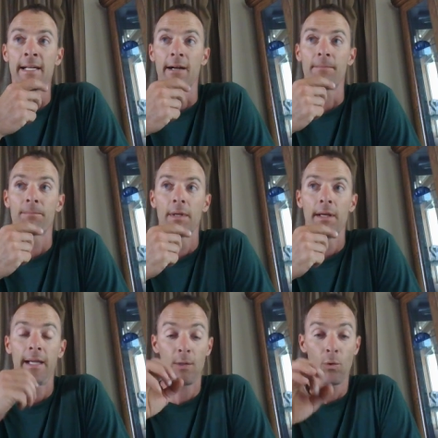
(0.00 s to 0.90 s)
here?
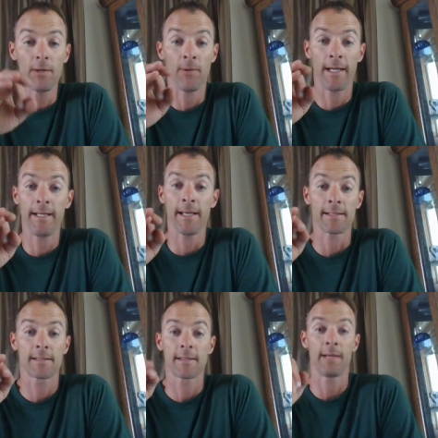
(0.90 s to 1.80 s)
In one way, it is.